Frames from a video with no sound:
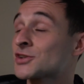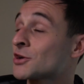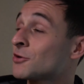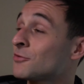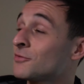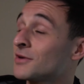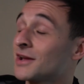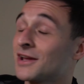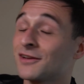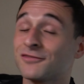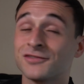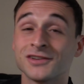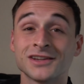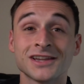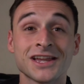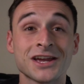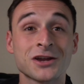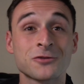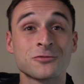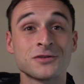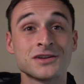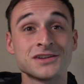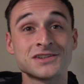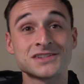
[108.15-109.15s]
So, if you
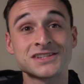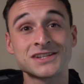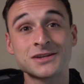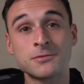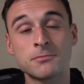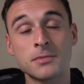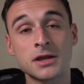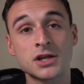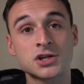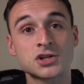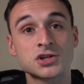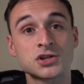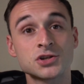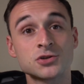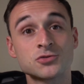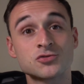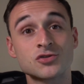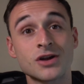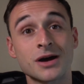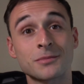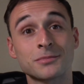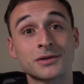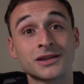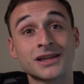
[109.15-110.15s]
like what you see, make sure you
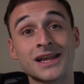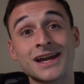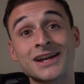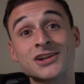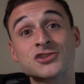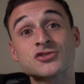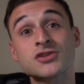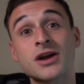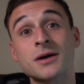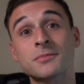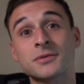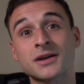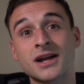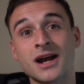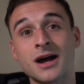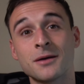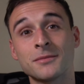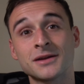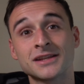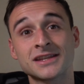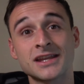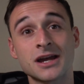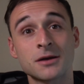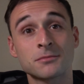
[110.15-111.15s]
drop a like, drop a
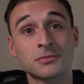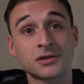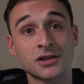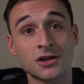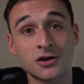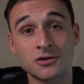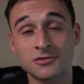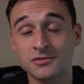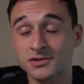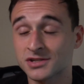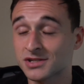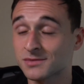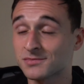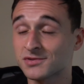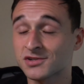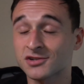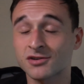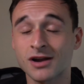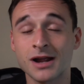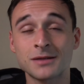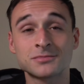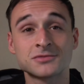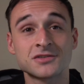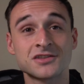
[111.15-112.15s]
comment down below,
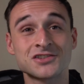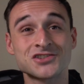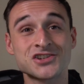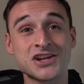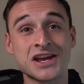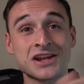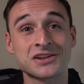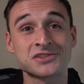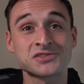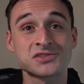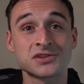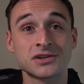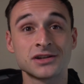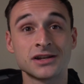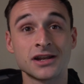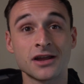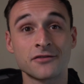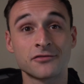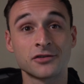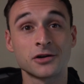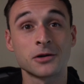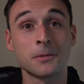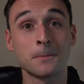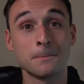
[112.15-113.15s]
subscribe to the channel so you
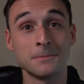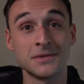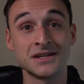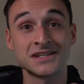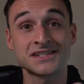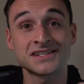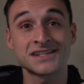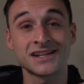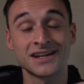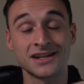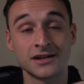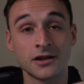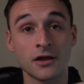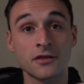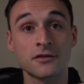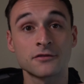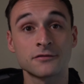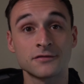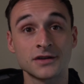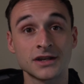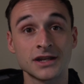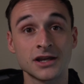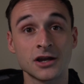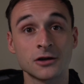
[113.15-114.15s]
never miss another
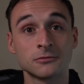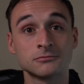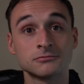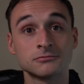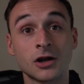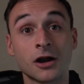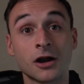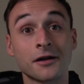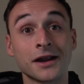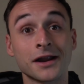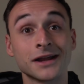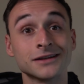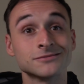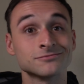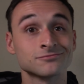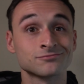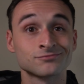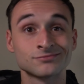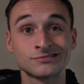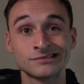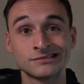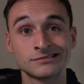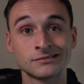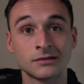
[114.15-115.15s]
video. All right,
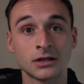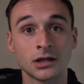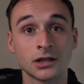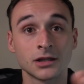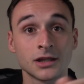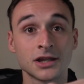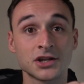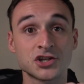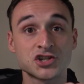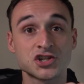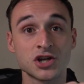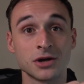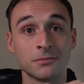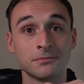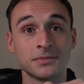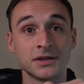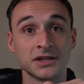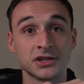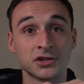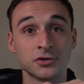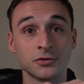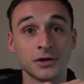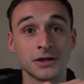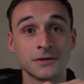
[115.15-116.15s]
let's jump into